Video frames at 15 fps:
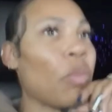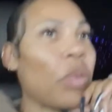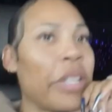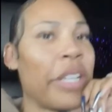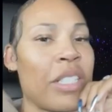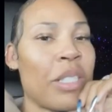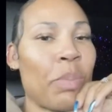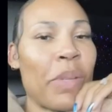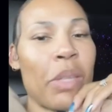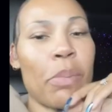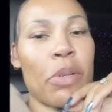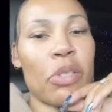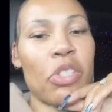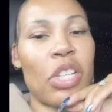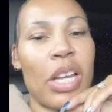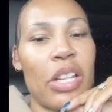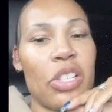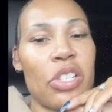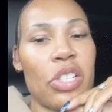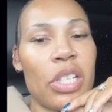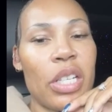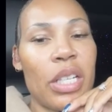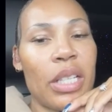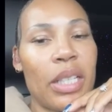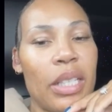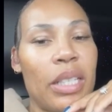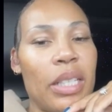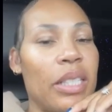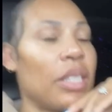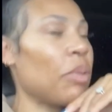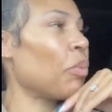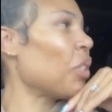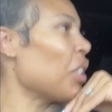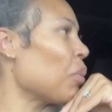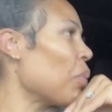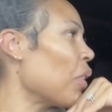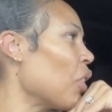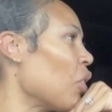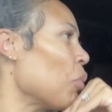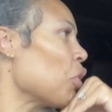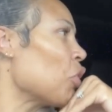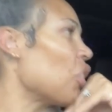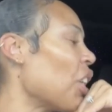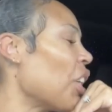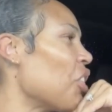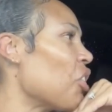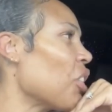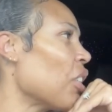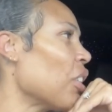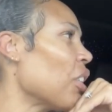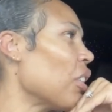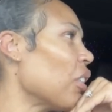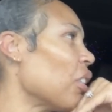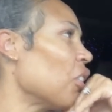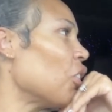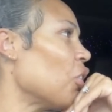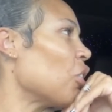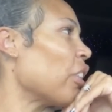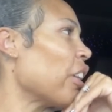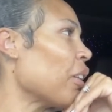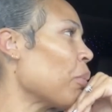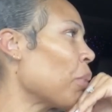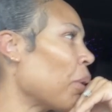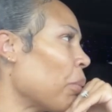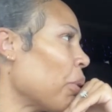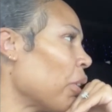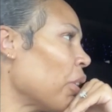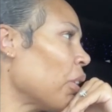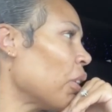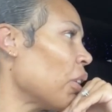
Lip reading: What has been the most challenging? Let's see. What has been the most challenging, you think, baby?